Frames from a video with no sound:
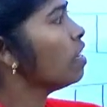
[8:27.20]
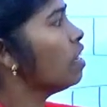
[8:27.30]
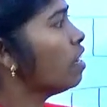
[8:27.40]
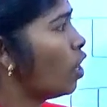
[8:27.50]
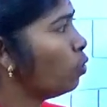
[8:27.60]

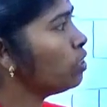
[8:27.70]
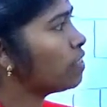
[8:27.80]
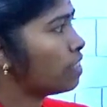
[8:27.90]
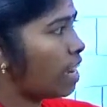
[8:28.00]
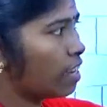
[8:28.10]
now the
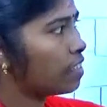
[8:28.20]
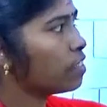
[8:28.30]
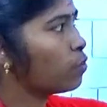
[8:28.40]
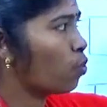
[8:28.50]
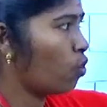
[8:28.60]
stack
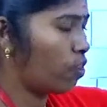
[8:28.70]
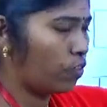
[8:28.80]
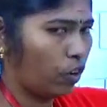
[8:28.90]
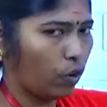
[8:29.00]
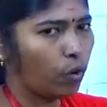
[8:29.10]
is
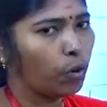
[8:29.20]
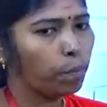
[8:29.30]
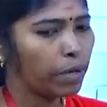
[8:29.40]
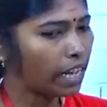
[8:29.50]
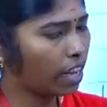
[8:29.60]
overflow
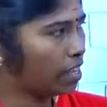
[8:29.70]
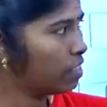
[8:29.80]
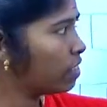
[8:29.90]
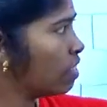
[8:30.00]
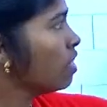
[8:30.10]

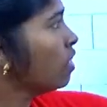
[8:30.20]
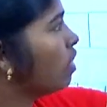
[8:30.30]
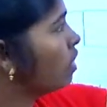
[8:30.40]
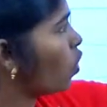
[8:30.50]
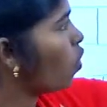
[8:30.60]
because the
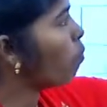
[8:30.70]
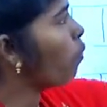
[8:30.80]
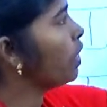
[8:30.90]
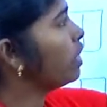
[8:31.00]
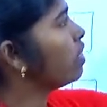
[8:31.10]
top
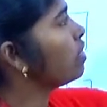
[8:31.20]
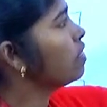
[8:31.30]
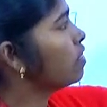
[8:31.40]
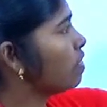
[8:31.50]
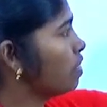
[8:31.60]
pointer
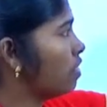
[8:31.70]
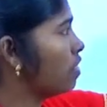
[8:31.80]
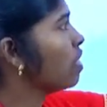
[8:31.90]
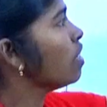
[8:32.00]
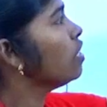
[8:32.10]
is
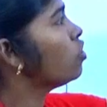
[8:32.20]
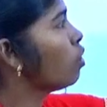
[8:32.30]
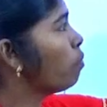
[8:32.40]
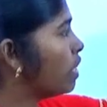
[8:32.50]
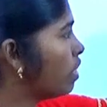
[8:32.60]
6. It
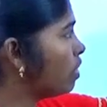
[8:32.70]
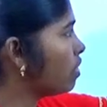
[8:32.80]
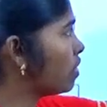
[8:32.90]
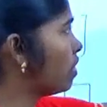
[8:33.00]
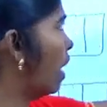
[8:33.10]
will be
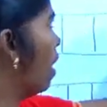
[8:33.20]
reaches the